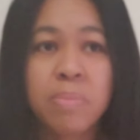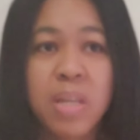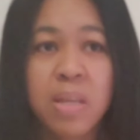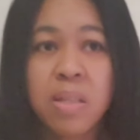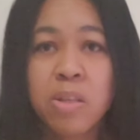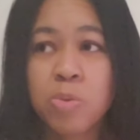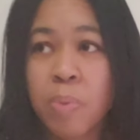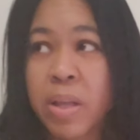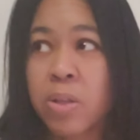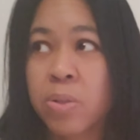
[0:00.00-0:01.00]
Taking this
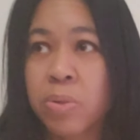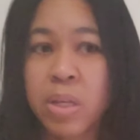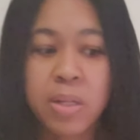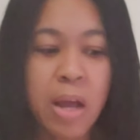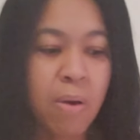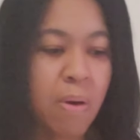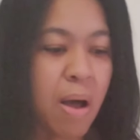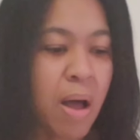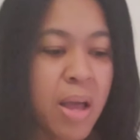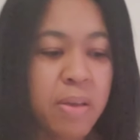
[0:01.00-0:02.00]
regularly. Now,
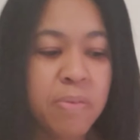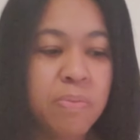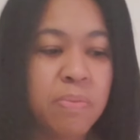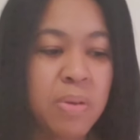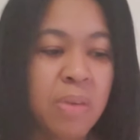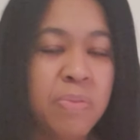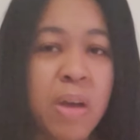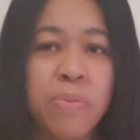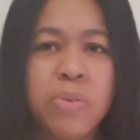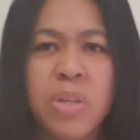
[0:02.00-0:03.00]
I have
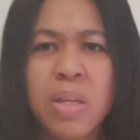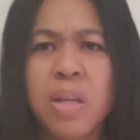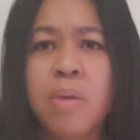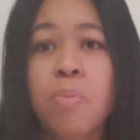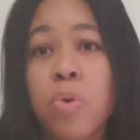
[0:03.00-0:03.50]
never taken it